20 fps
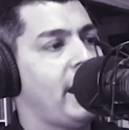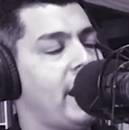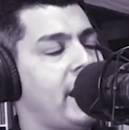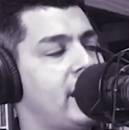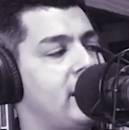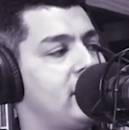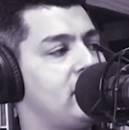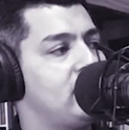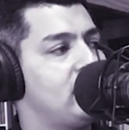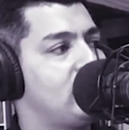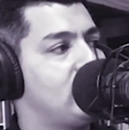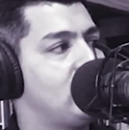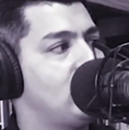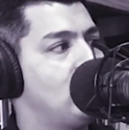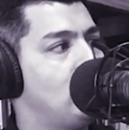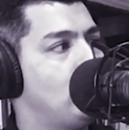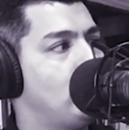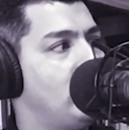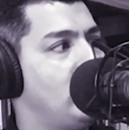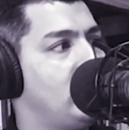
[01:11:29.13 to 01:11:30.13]
And you
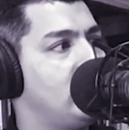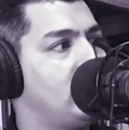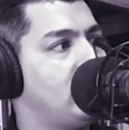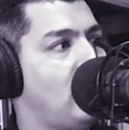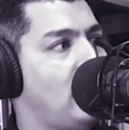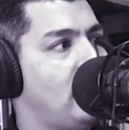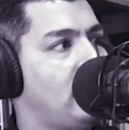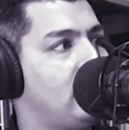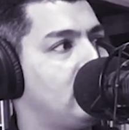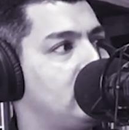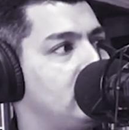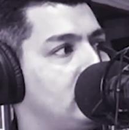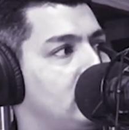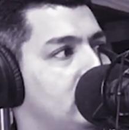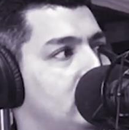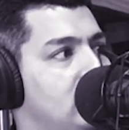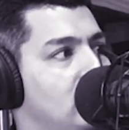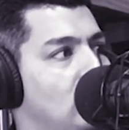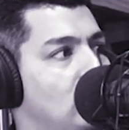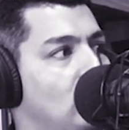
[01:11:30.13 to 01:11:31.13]
know what? Like
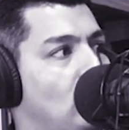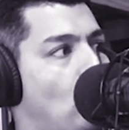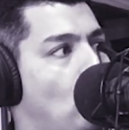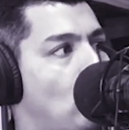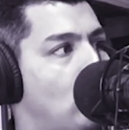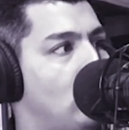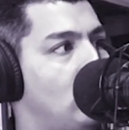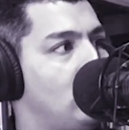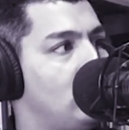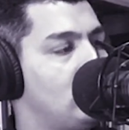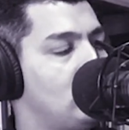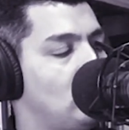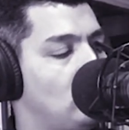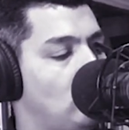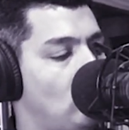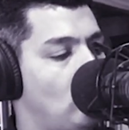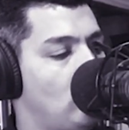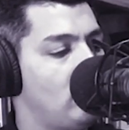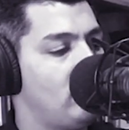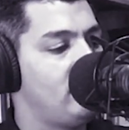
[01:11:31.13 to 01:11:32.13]
the lore
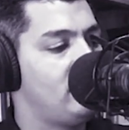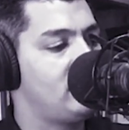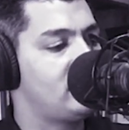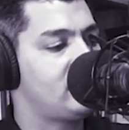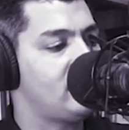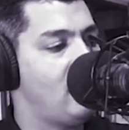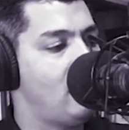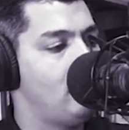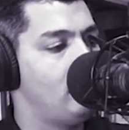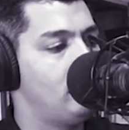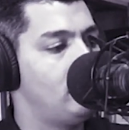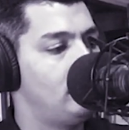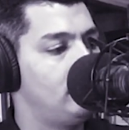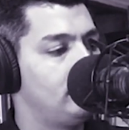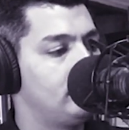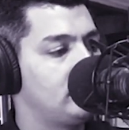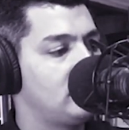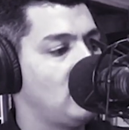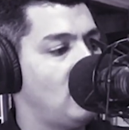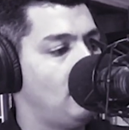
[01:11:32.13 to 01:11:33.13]
of this
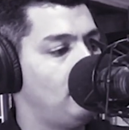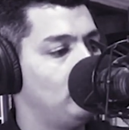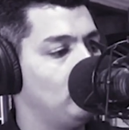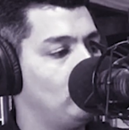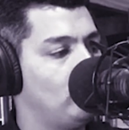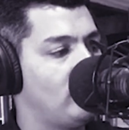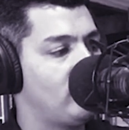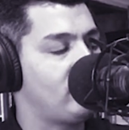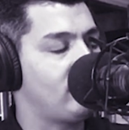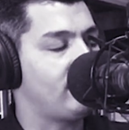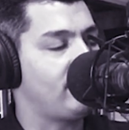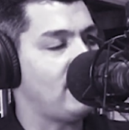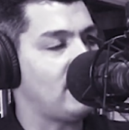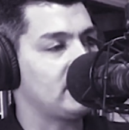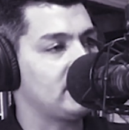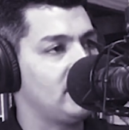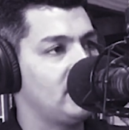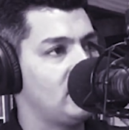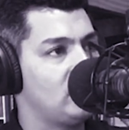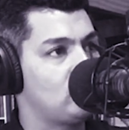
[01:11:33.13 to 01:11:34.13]
album, coupled with the
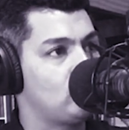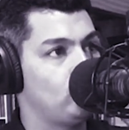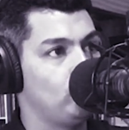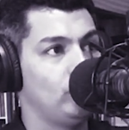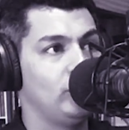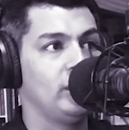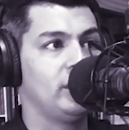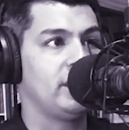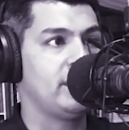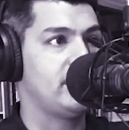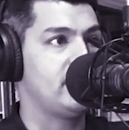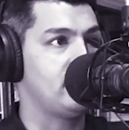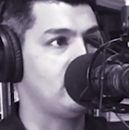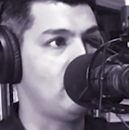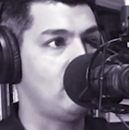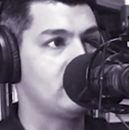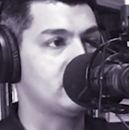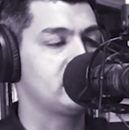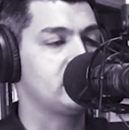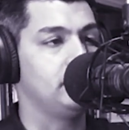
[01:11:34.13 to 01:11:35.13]
fact that it's really an
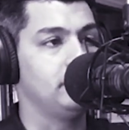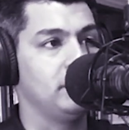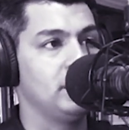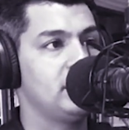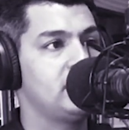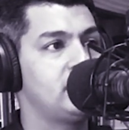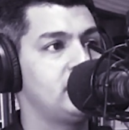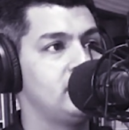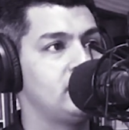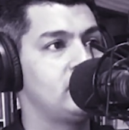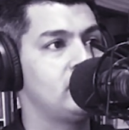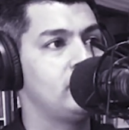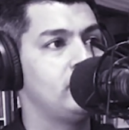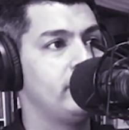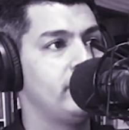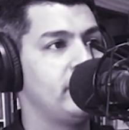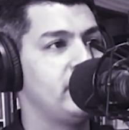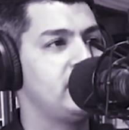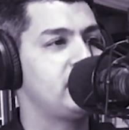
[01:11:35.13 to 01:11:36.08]
awesome listen to it.